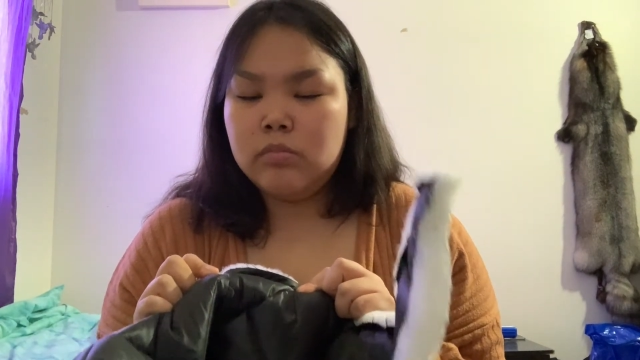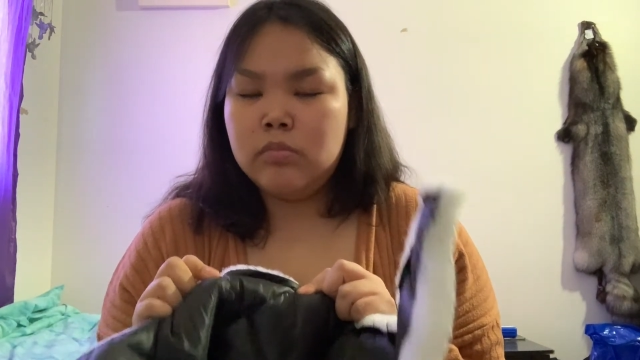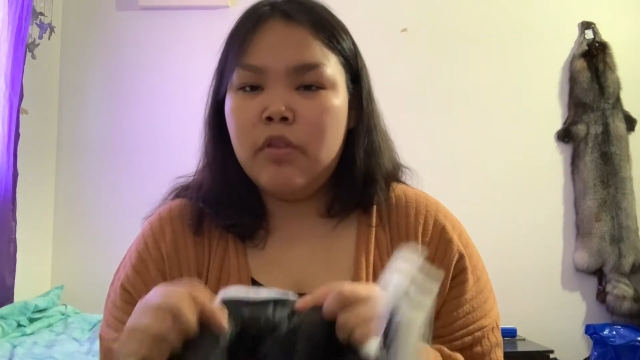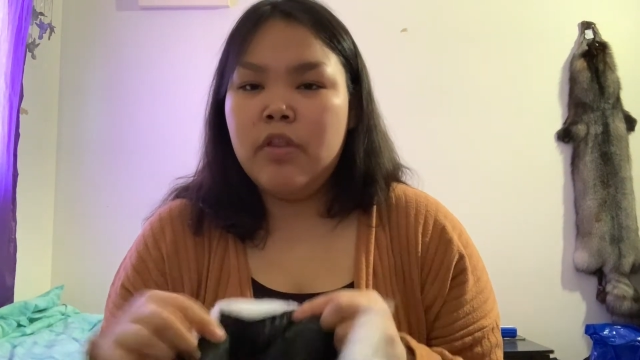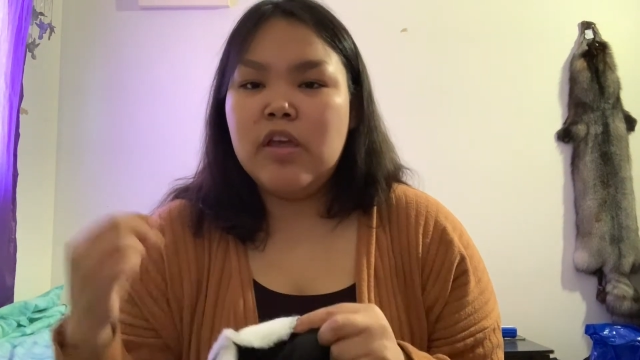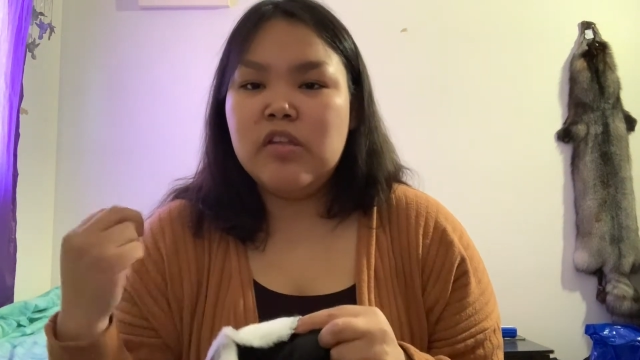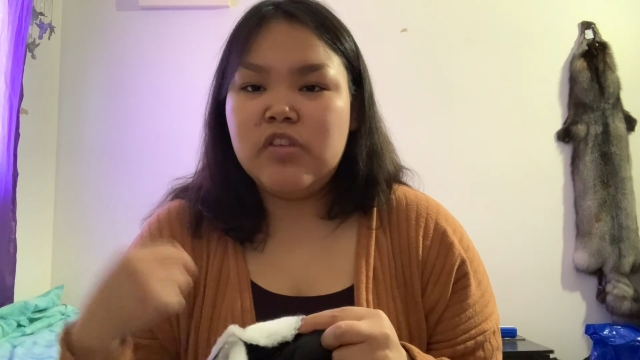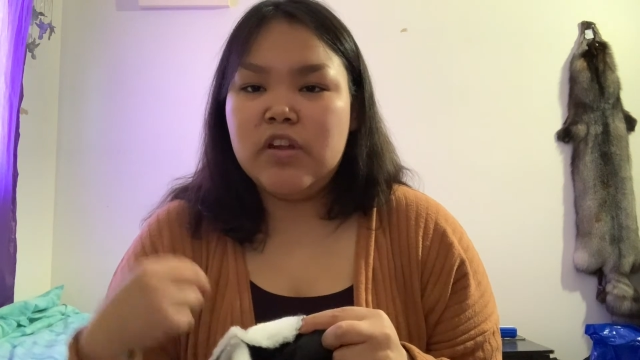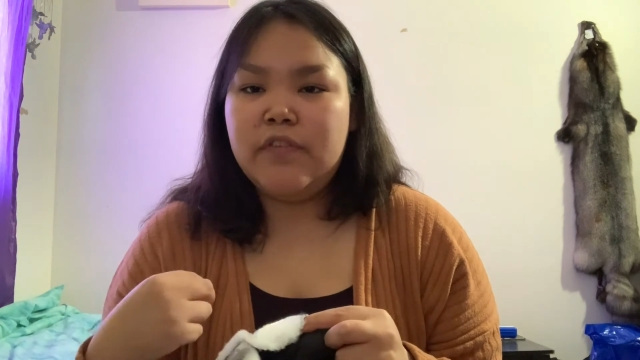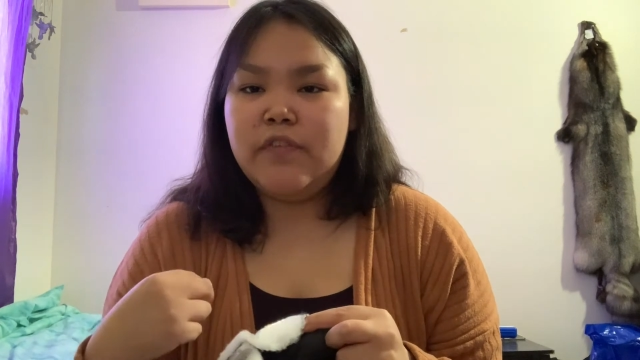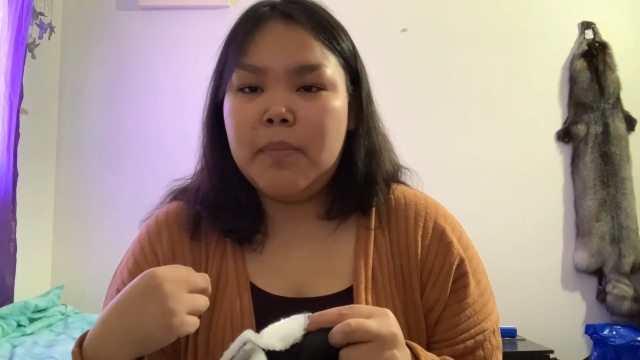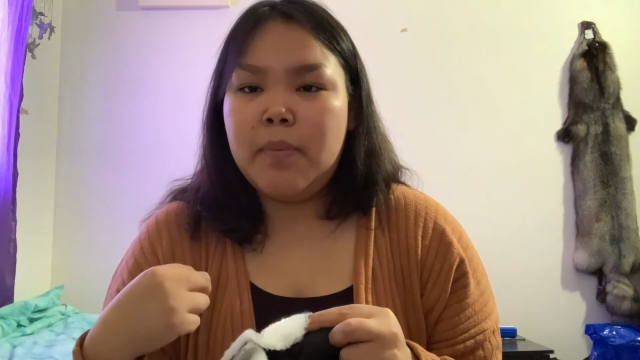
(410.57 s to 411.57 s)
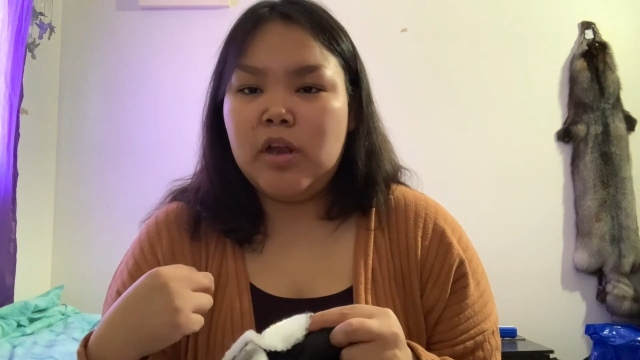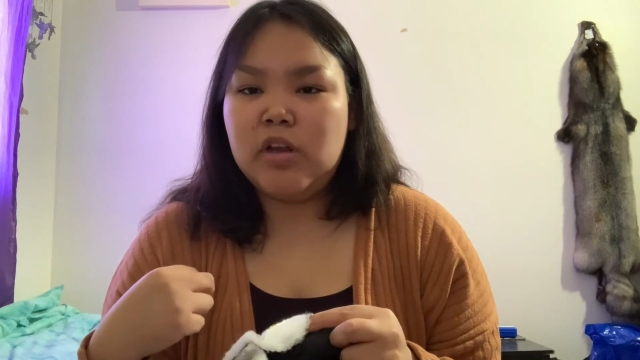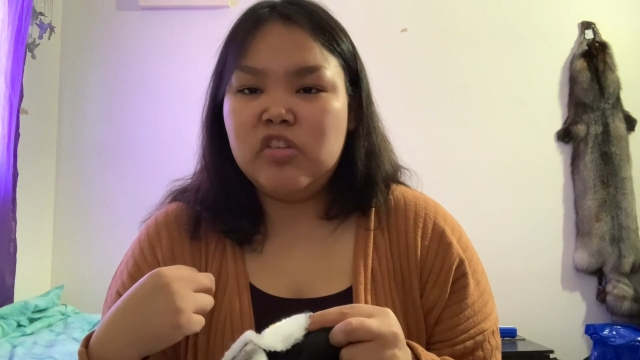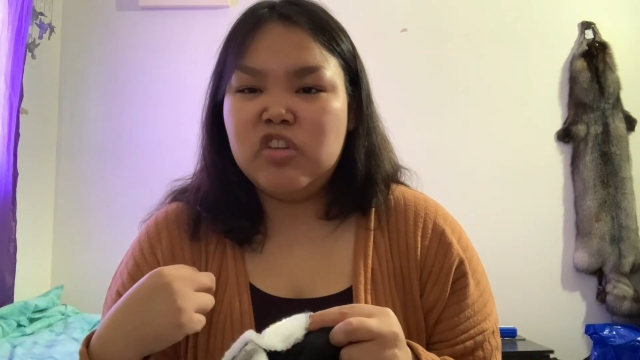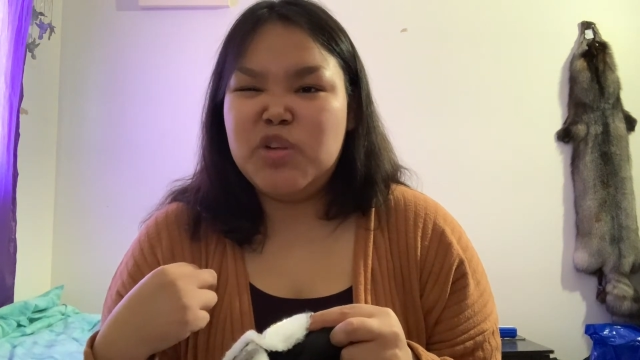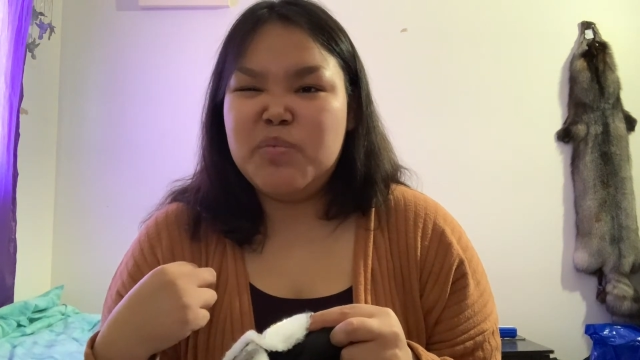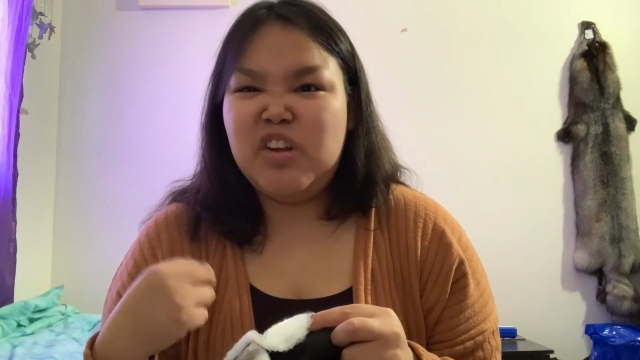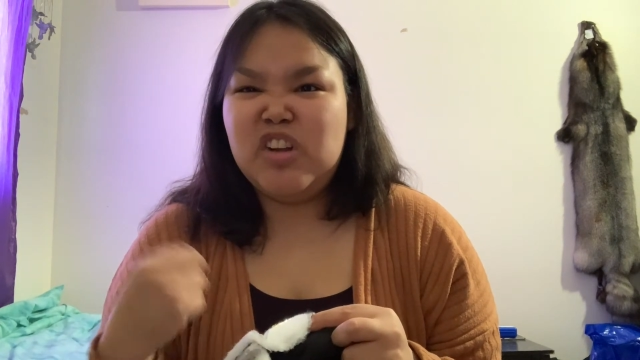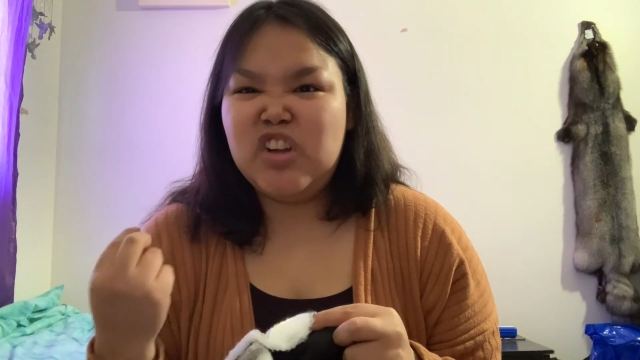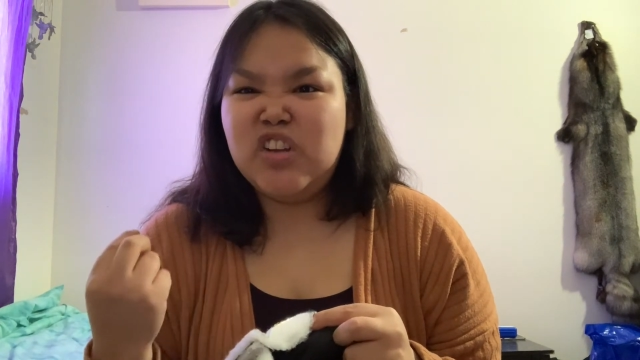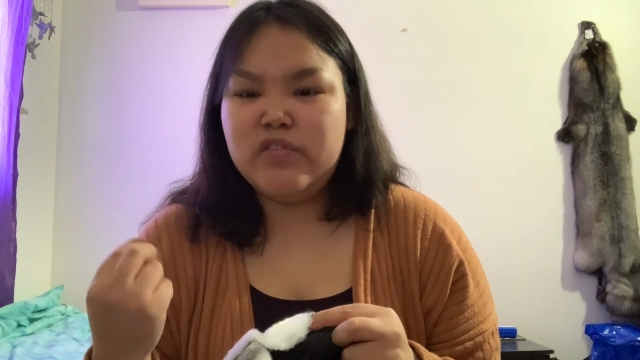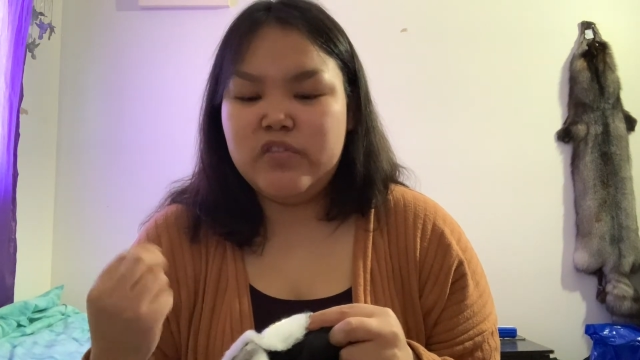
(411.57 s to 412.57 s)
the inside of your parka is going to be
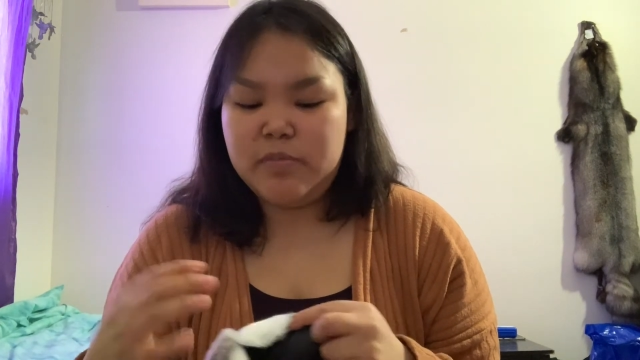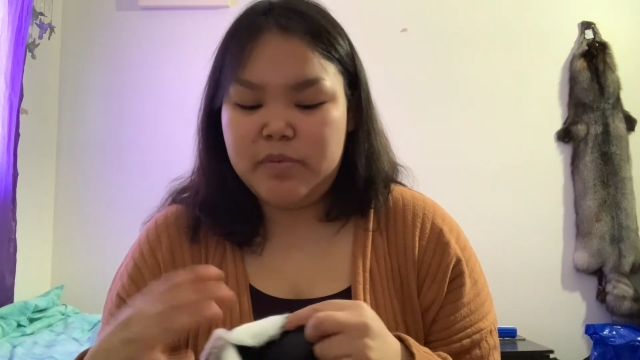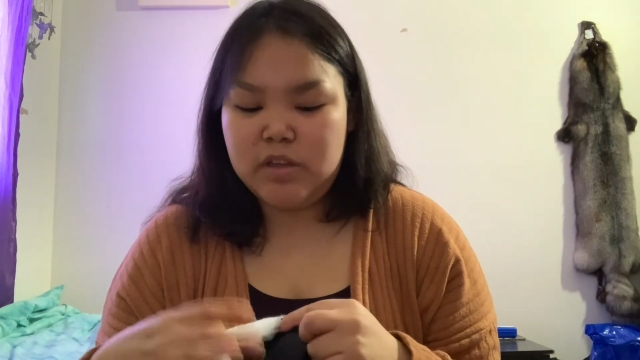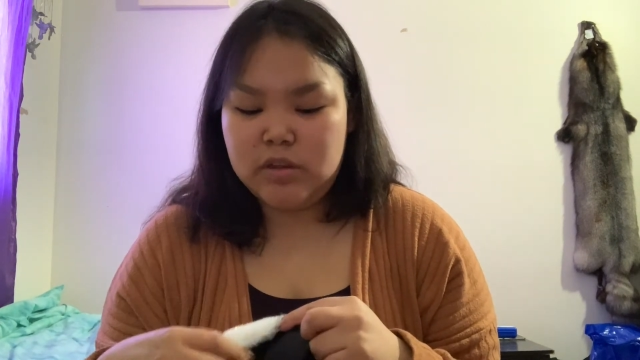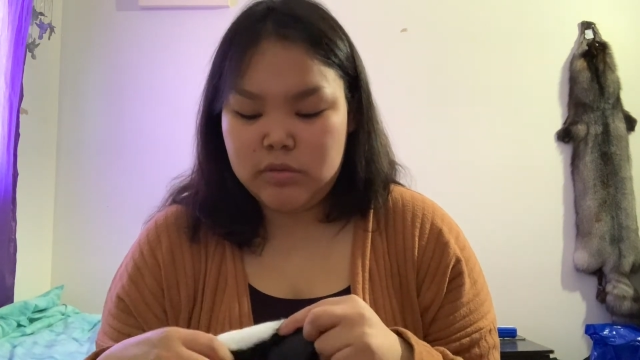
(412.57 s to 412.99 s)
uncomfortable.